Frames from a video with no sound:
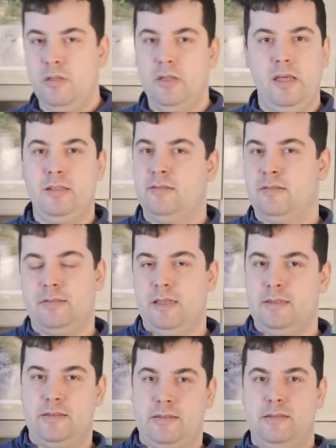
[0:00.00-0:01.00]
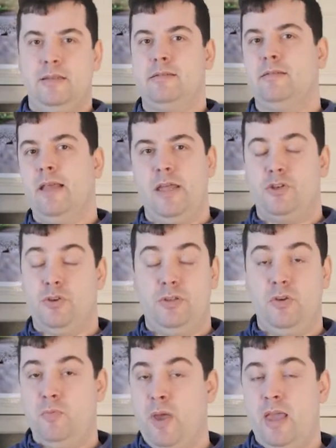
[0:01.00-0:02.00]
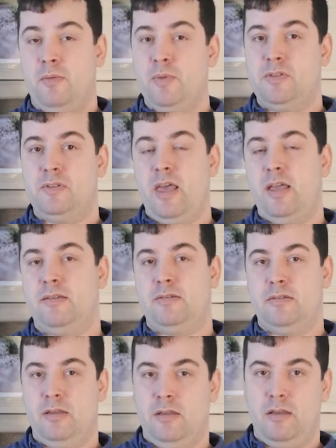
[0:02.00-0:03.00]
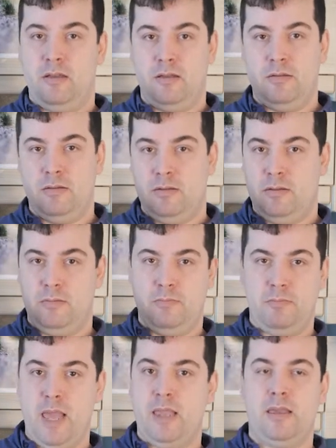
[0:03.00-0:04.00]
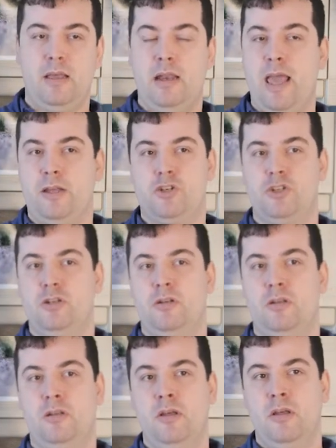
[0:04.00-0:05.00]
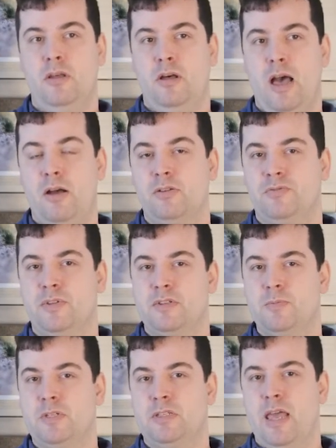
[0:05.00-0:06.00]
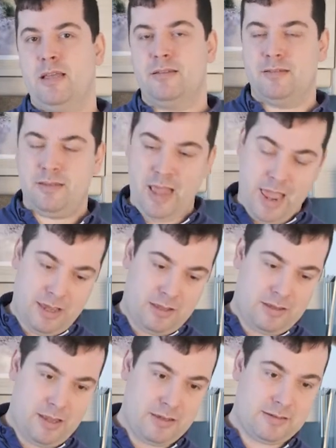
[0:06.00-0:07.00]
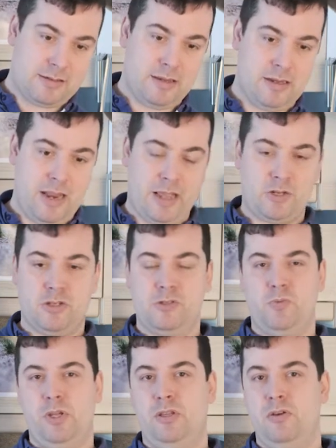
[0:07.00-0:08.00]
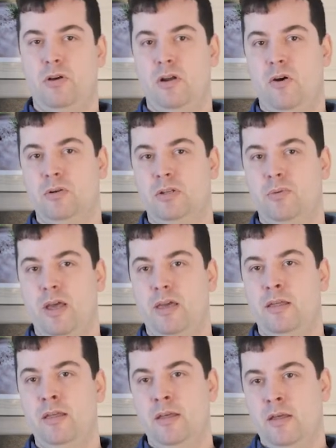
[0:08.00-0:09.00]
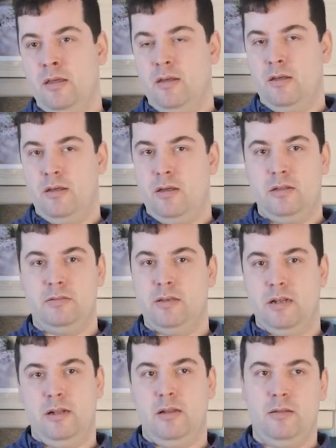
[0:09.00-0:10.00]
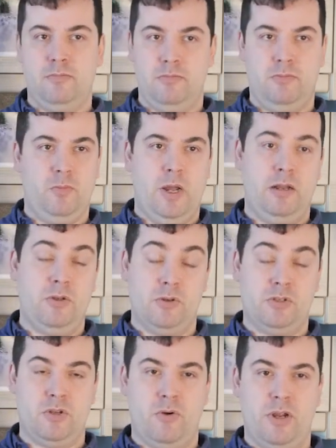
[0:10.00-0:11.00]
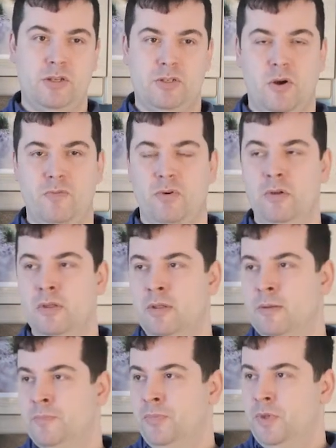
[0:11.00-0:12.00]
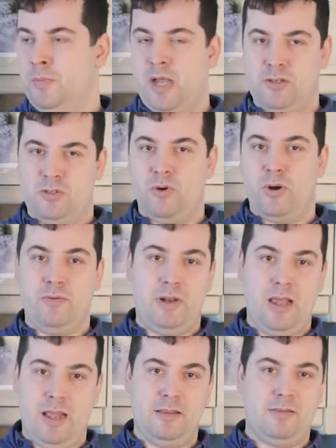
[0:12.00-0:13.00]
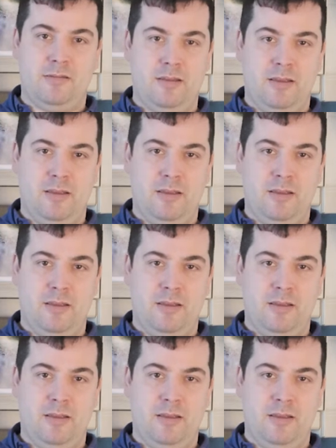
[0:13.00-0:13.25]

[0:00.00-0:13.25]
it's nature. You make mistakes, make a lection out of these mistakes. Take these lections with you along the way until, well, your story is over. My story will end